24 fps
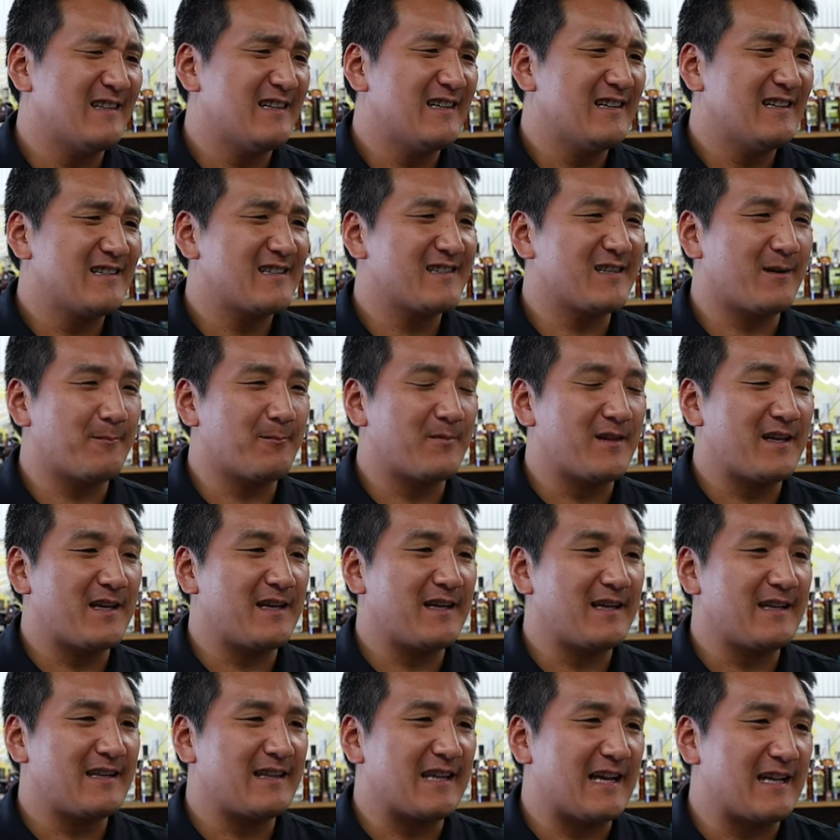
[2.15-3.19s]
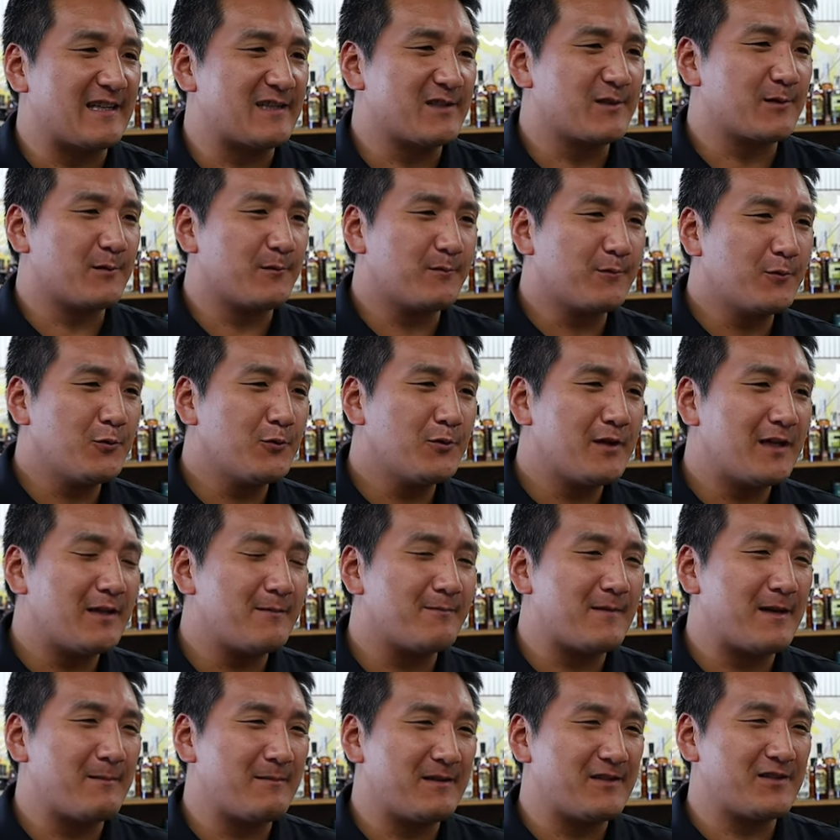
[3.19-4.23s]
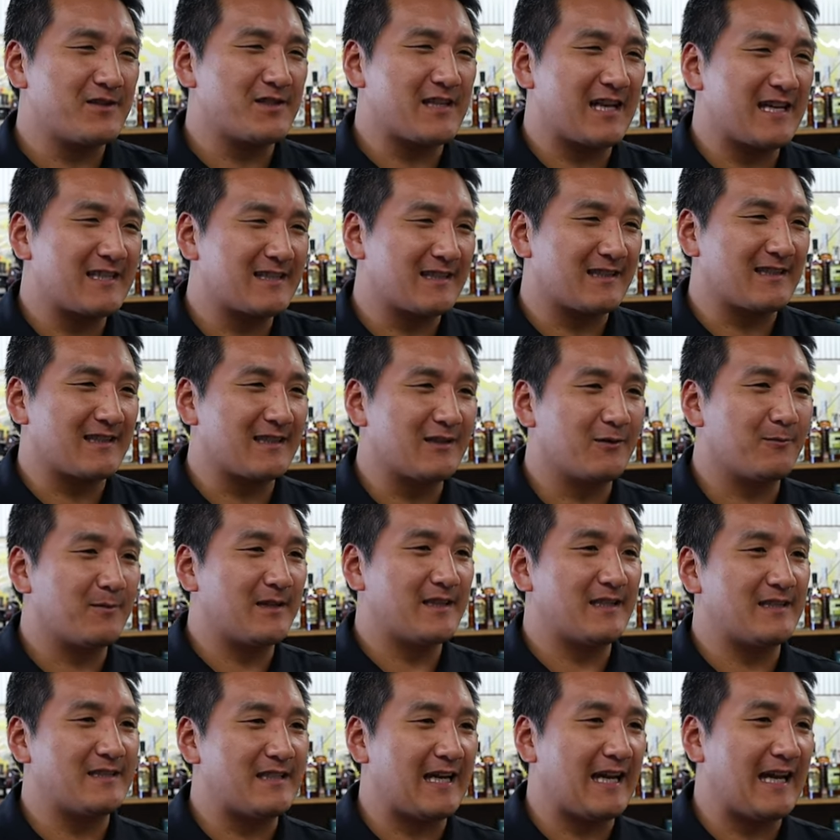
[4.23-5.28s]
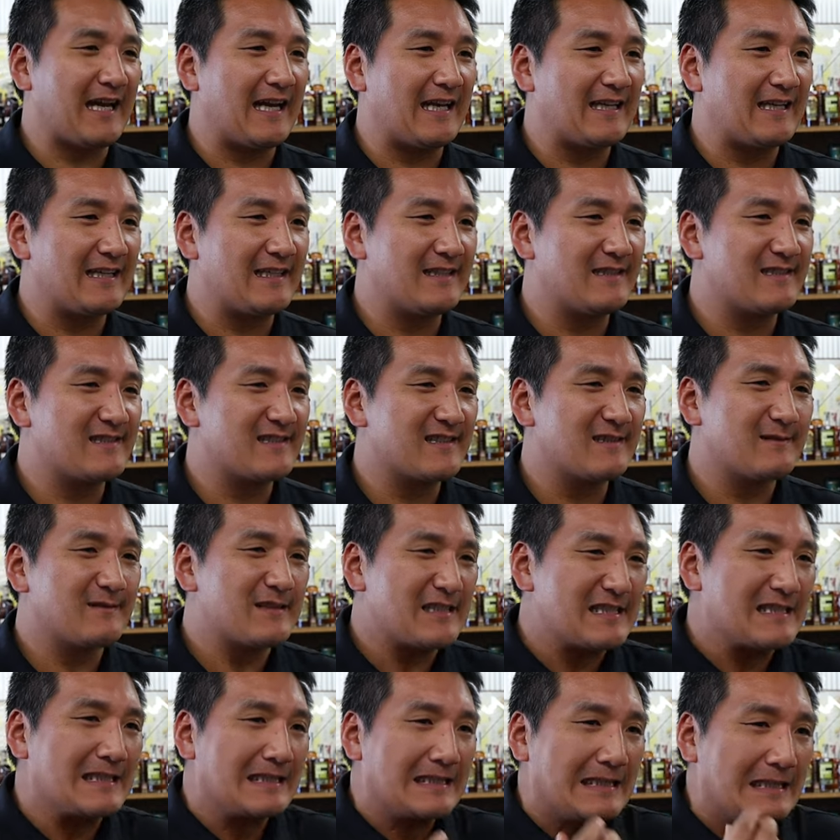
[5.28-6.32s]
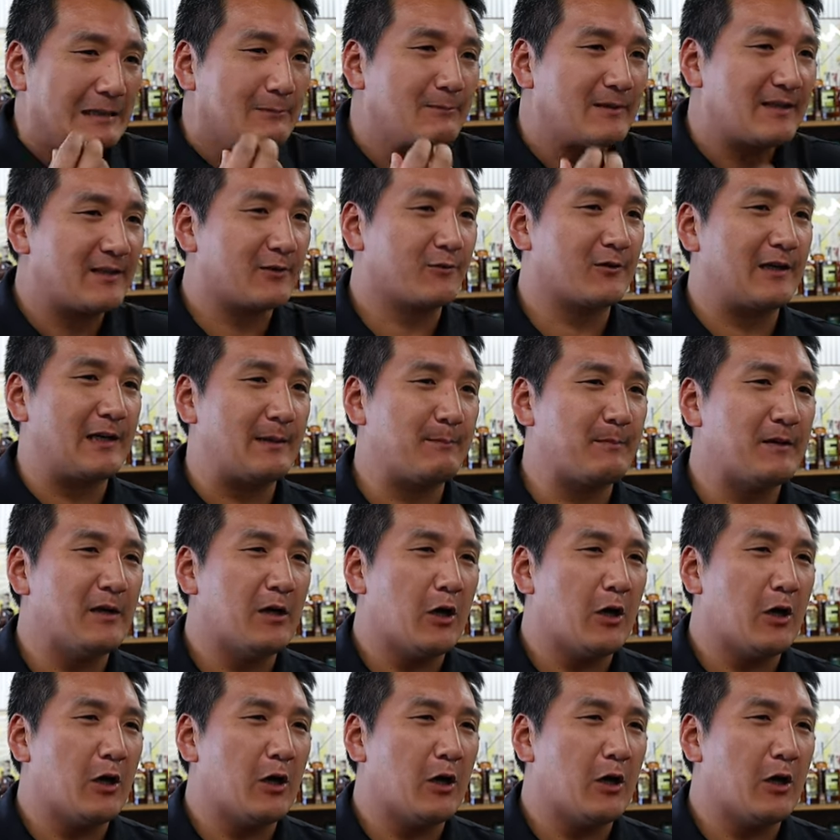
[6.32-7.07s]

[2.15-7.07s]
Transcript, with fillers: something that's fruity, maybe just has a little bit of tannins, just a little bit of grip,